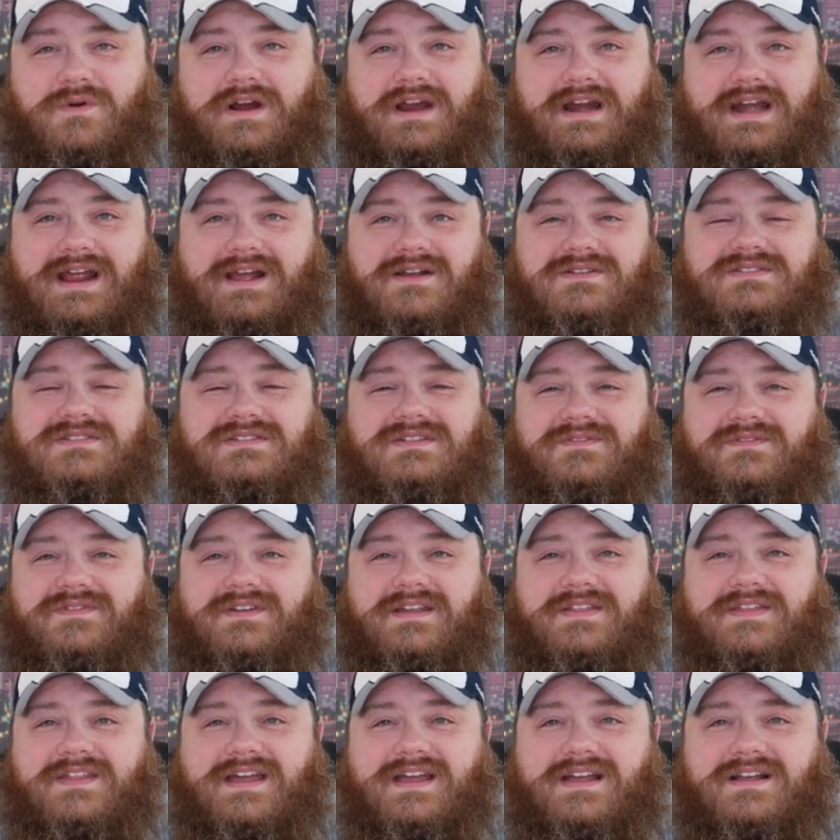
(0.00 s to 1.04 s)
working out and stuff
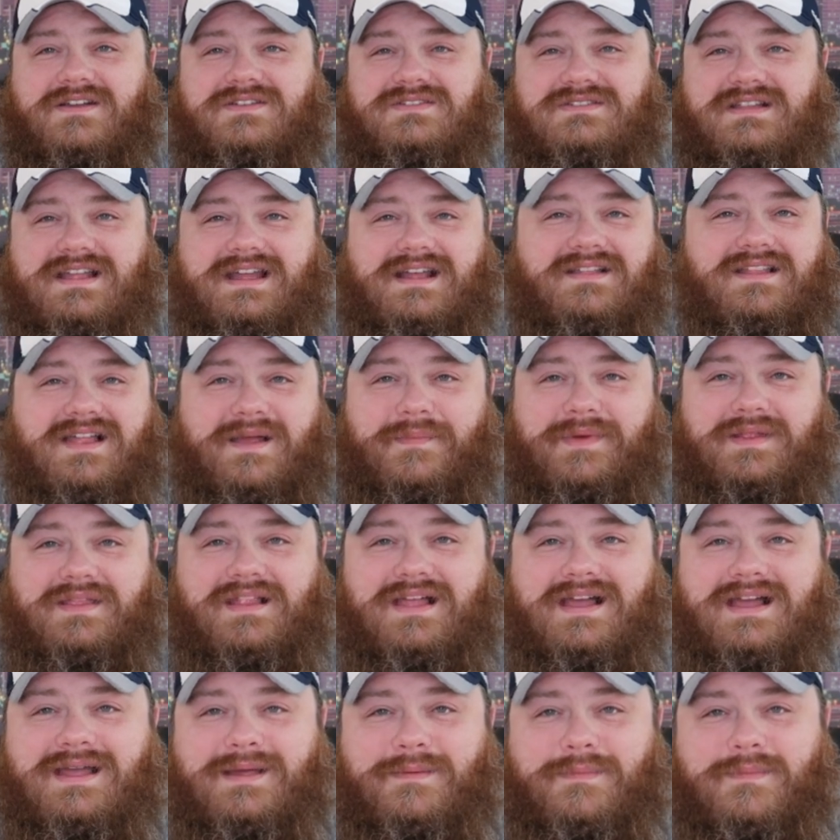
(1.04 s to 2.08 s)
like that. Because like lemon
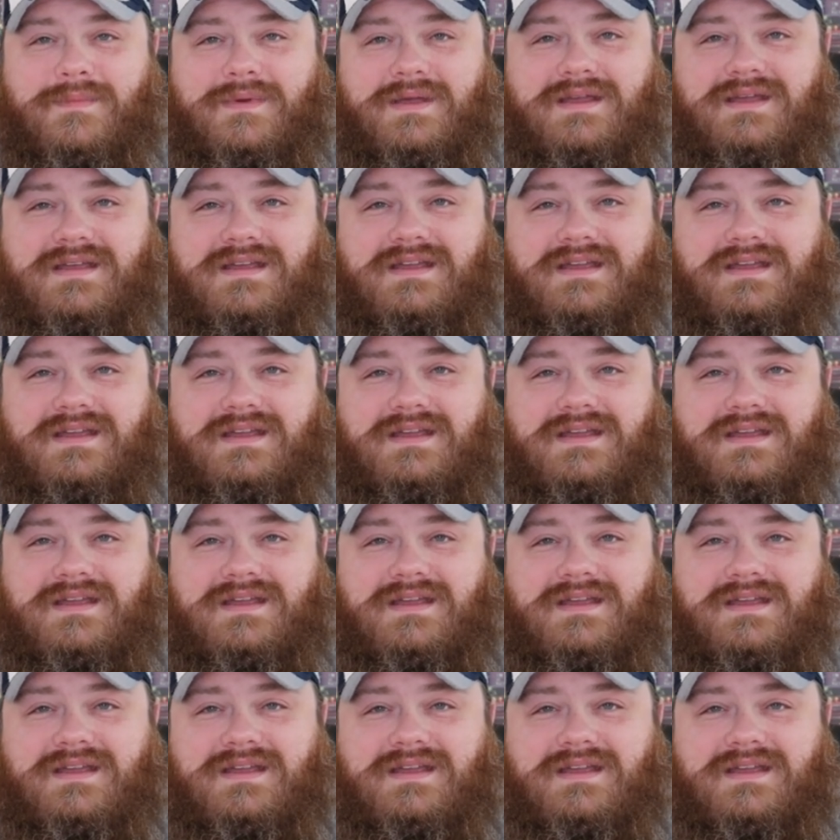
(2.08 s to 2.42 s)
lime.